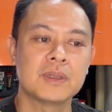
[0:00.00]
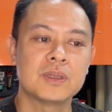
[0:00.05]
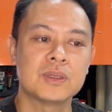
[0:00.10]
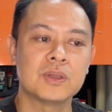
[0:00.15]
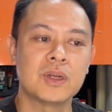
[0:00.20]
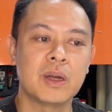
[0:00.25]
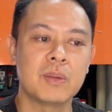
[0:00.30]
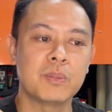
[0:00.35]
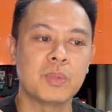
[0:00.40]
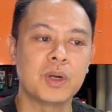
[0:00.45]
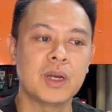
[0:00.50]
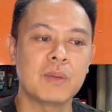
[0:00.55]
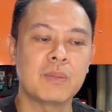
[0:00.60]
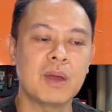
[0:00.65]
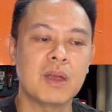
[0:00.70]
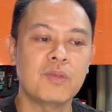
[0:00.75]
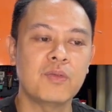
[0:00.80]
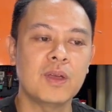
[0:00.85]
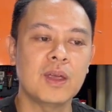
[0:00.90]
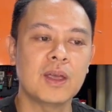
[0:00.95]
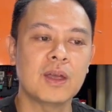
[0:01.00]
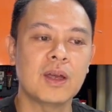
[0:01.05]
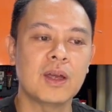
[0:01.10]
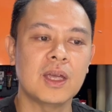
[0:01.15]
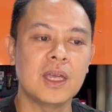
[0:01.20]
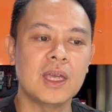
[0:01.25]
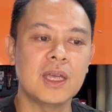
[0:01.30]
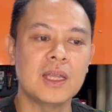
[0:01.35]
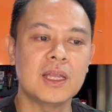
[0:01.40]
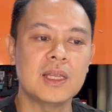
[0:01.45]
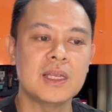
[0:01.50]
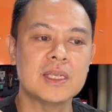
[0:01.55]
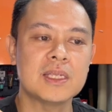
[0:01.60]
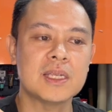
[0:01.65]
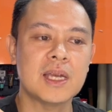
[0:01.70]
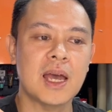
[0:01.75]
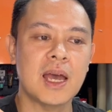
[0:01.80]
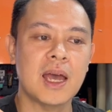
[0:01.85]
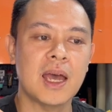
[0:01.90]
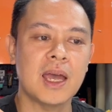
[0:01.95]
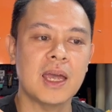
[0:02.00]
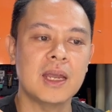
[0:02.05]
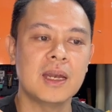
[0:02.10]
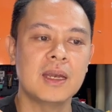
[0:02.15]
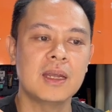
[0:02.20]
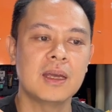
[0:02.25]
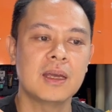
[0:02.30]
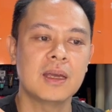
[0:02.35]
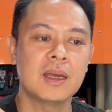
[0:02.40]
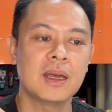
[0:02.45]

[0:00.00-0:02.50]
So I'm putting my finger inside